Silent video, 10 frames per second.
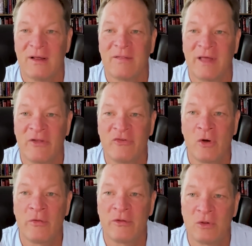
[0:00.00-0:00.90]
That's
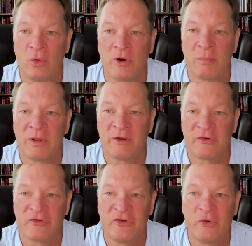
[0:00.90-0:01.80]
all the Lord, but
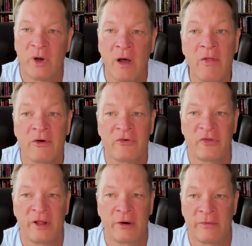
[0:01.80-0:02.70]
there's two others
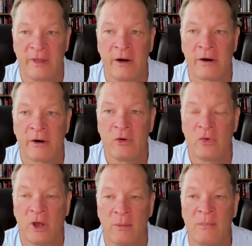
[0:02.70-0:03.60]
that are there
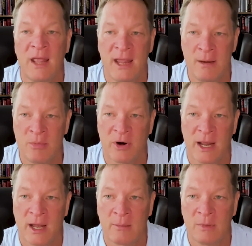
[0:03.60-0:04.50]
who come to
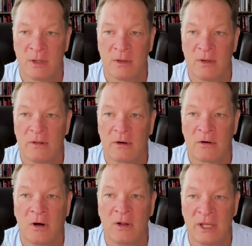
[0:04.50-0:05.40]
Abraham. They're
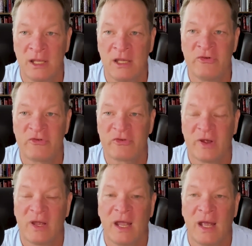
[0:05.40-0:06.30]
called Ish,
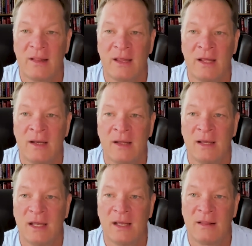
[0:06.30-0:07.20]
and then
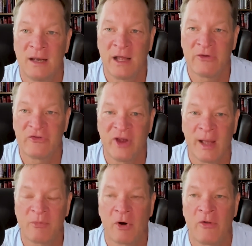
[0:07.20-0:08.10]
in the next
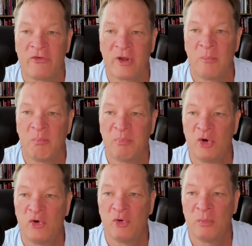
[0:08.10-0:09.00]
chapter, all of a sudden,
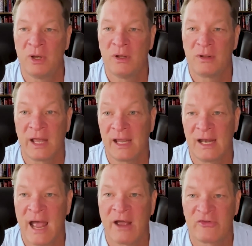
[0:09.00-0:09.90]
boom, like
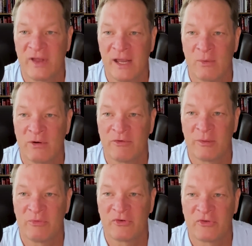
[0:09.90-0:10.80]
in Acts 8, when
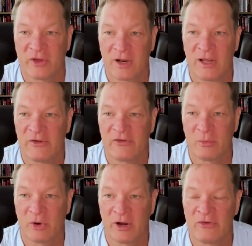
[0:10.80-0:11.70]
Philip's just suddenly in
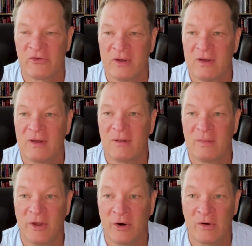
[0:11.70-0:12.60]
somewhere else,
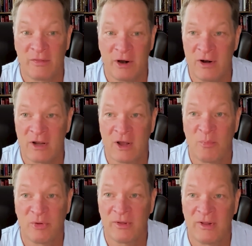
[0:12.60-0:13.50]
they're in a
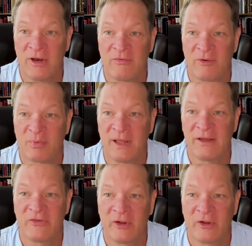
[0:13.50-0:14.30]
completely different place.